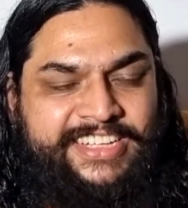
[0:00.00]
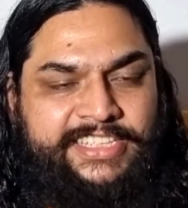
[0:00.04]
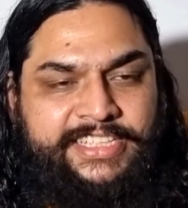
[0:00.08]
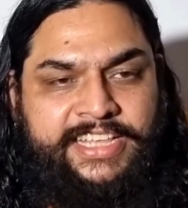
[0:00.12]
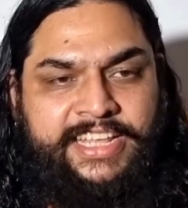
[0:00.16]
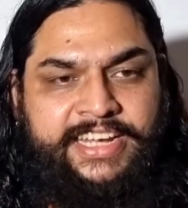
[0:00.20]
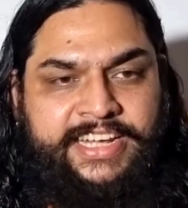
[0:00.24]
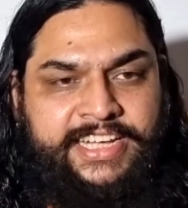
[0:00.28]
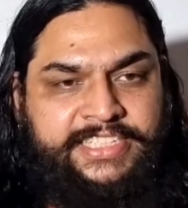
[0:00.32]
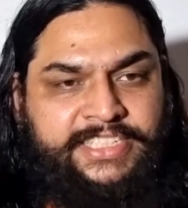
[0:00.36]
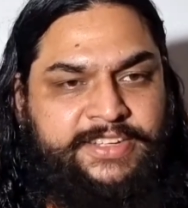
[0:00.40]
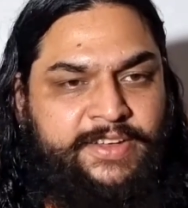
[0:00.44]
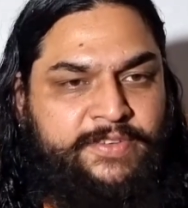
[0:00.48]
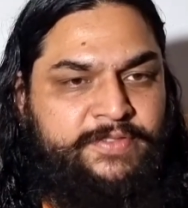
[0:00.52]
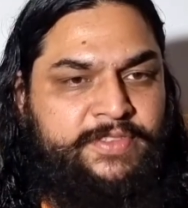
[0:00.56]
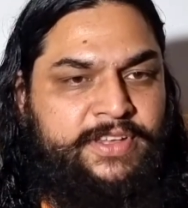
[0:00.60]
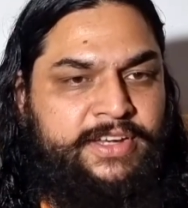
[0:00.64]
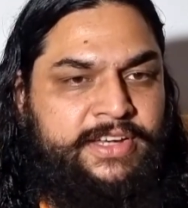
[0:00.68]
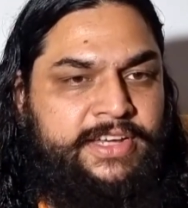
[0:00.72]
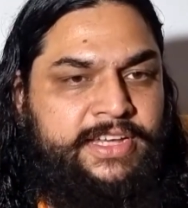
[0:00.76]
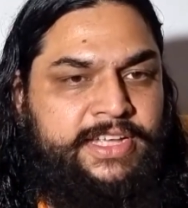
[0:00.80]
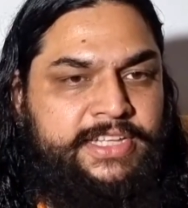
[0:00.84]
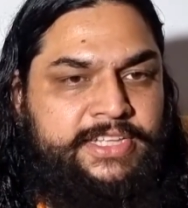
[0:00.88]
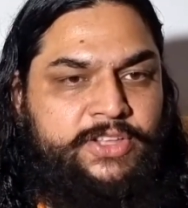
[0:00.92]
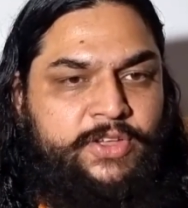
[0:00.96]
the rest of the
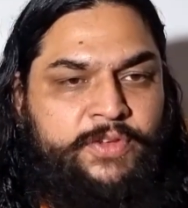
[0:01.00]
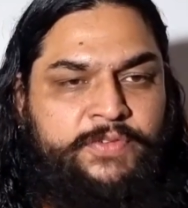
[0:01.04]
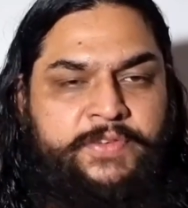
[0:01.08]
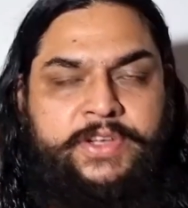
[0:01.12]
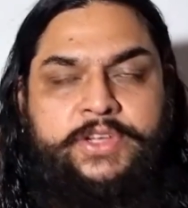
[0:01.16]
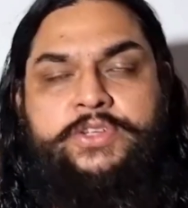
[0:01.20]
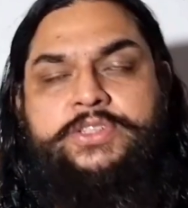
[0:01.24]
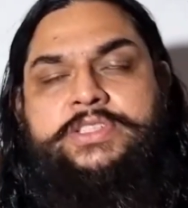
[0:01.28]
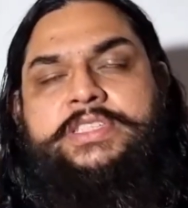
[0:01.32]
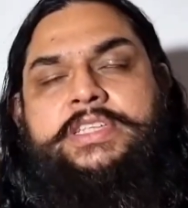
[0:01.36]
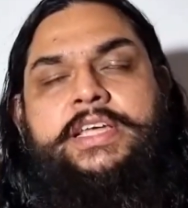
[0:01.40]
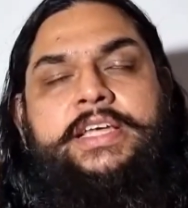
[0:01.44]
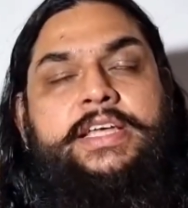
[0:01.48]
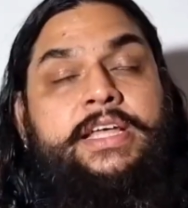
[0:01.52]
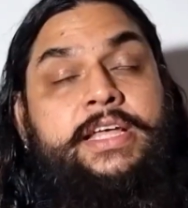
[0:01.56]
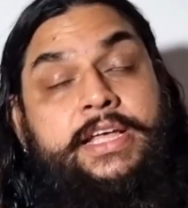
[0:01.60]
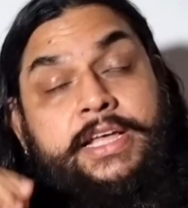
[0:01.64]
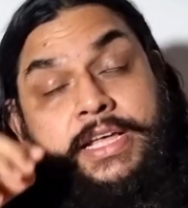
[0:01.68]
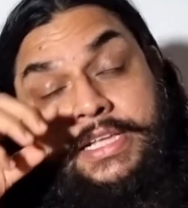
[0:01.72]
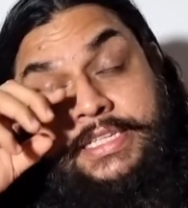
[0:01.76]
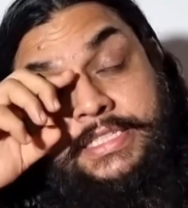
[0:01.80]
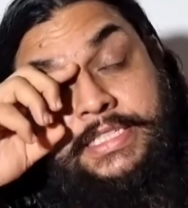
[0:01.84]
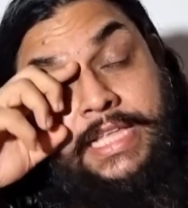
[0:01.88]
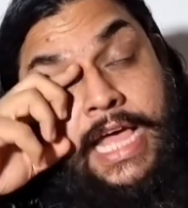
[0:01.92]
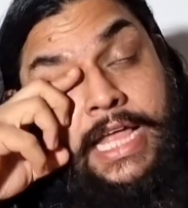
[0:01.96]
days, or when you
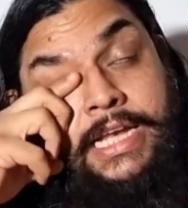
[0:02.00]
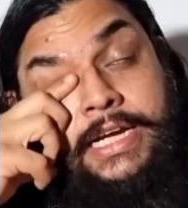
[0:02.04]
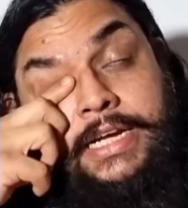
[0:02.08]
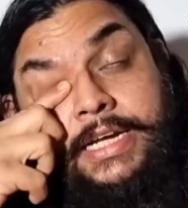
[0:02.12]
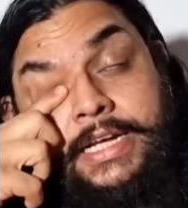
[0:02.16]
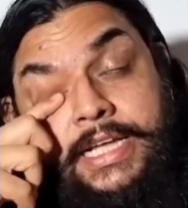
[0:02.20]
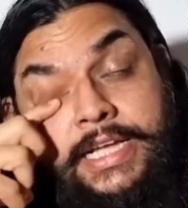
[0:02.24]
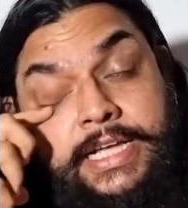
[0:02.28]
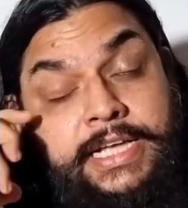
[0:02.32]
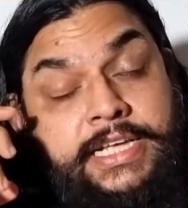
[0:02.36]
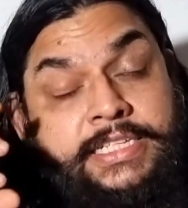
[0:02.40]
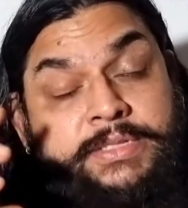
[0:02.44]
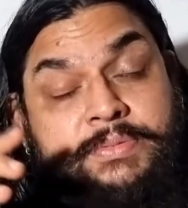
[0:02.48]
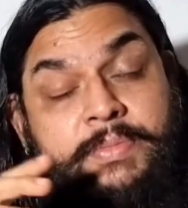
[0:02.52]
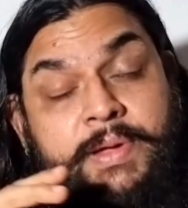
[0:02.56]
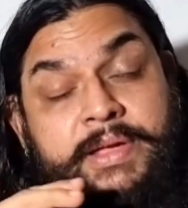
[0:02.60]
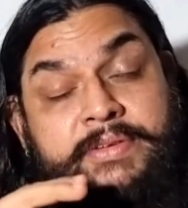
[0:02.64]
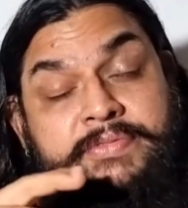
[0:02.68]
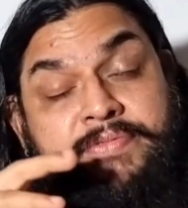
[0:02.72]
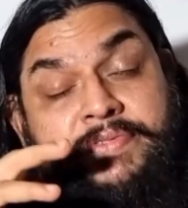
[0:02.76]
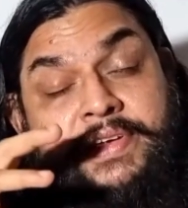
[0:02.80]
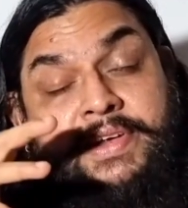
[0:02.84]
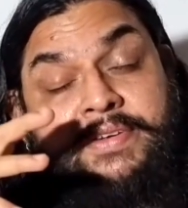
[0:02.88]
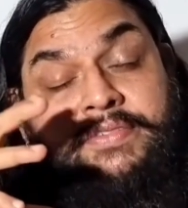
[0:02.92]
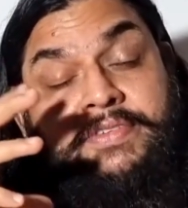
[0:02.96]
say Saturday is my
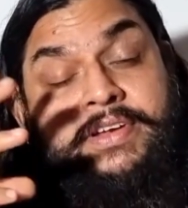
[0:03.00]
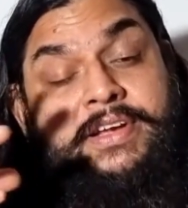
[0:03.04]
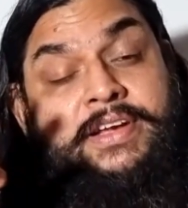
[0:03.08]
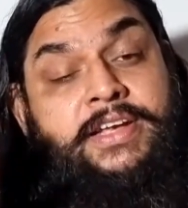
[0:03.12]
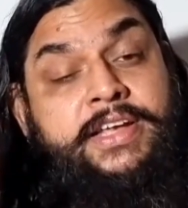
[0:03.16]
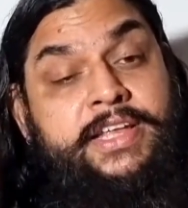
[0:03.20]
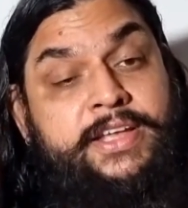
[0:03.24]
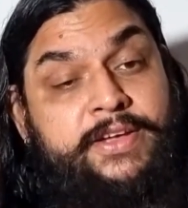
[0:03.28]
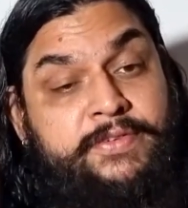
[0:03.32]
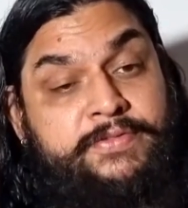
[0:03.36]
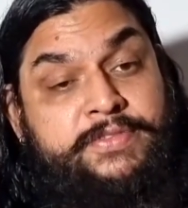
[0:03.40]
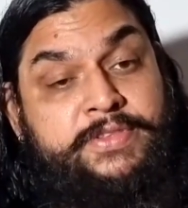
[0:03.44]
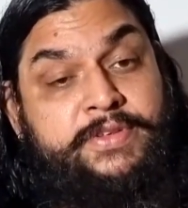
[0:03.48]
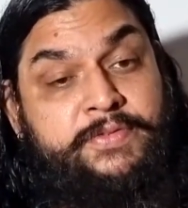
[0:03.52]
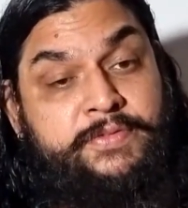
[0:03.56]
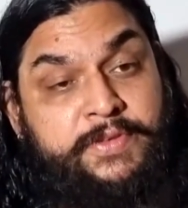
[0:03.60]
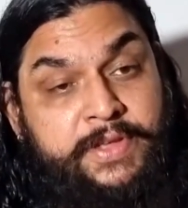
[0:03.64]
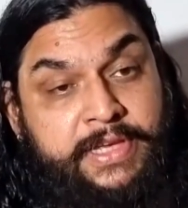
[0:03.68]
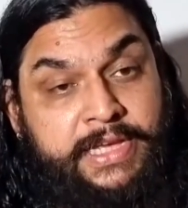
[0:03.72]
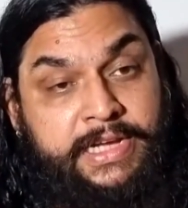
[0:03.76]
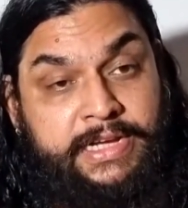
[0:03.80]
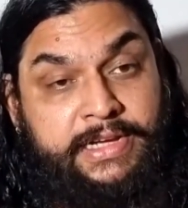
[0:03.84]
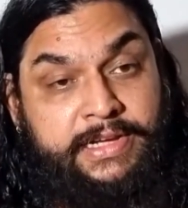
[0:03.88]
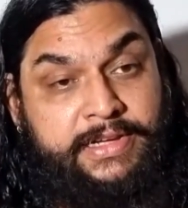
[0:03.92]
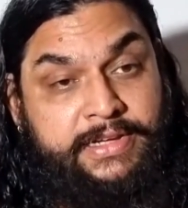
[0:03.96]
favorite day of the
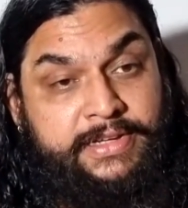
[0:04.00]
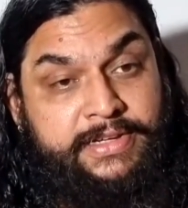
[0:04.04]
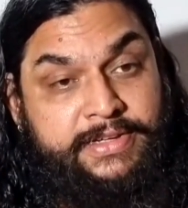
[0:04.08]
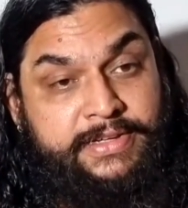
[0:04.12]
week,